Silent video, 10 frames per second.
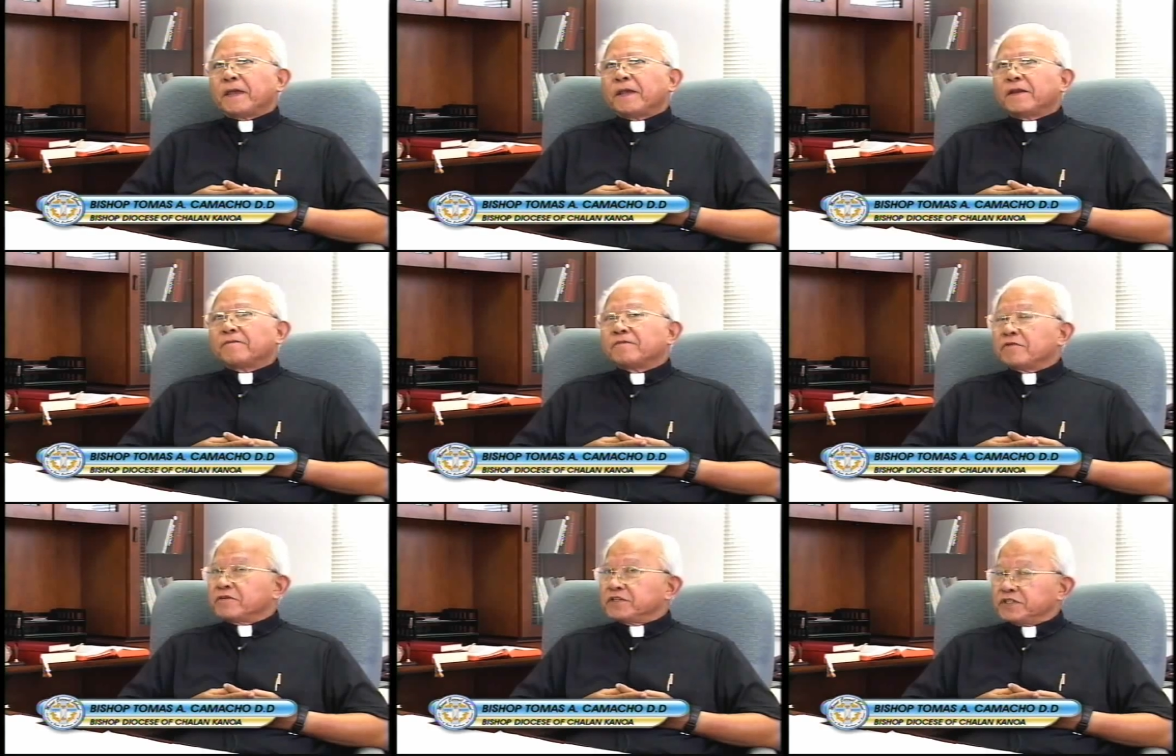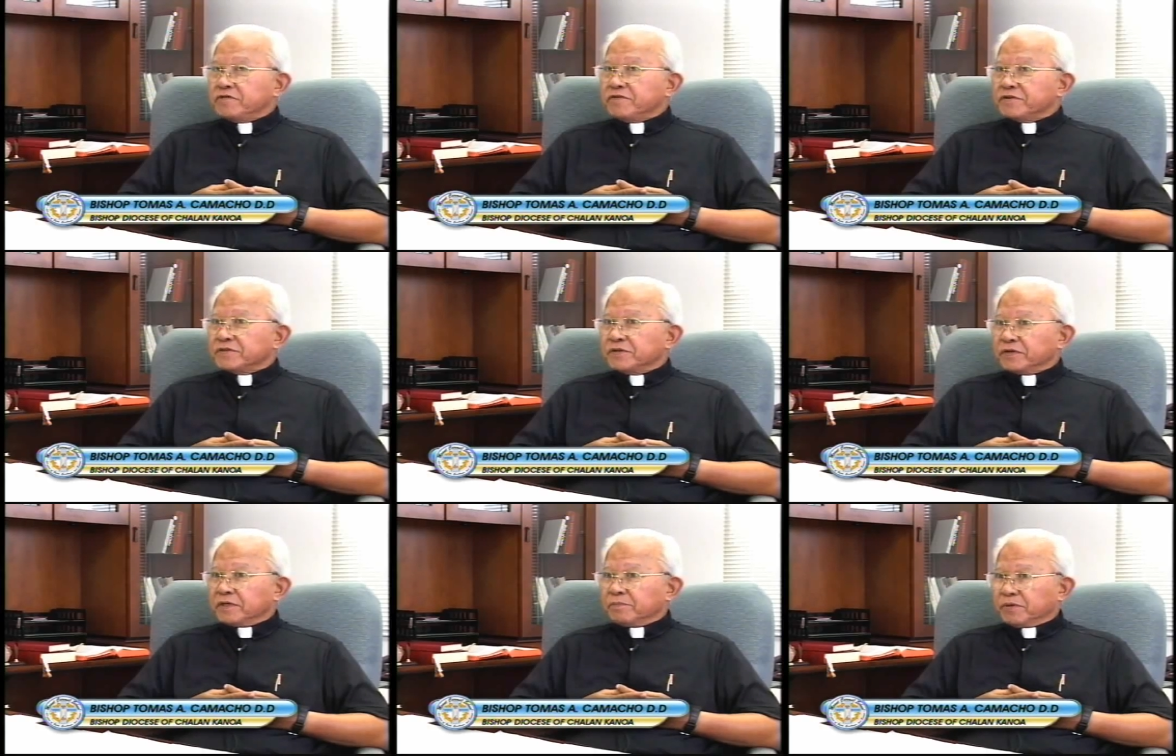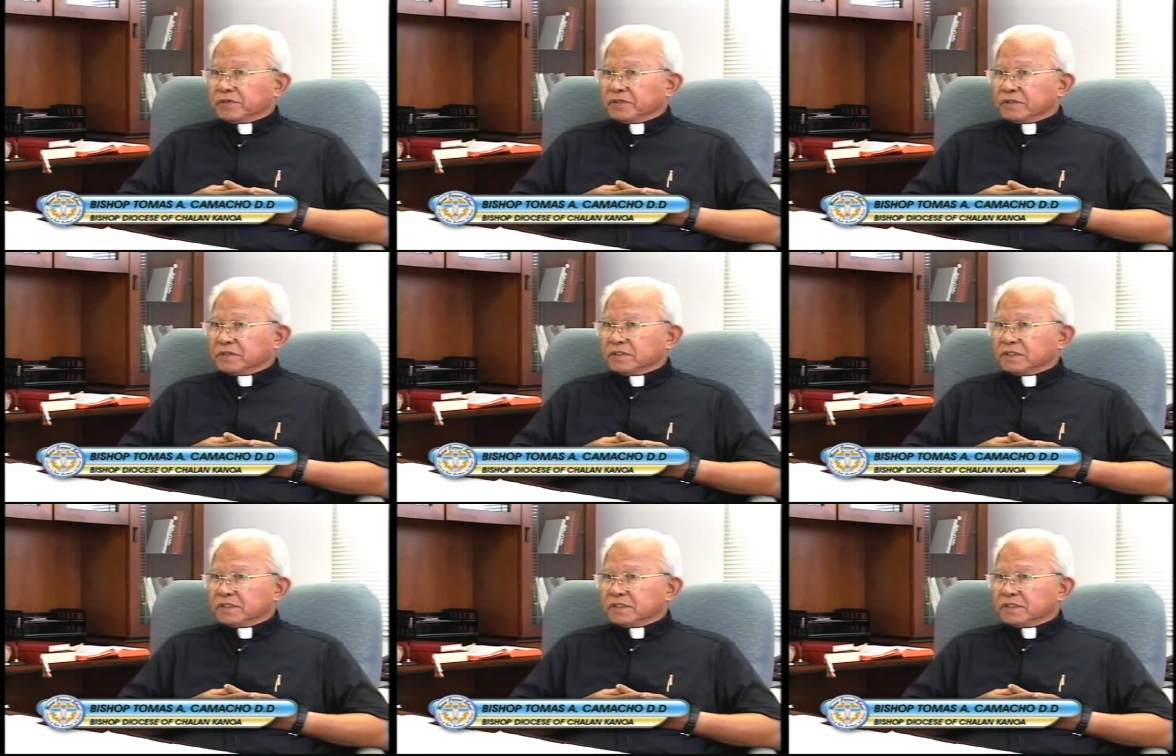and a very serious looking person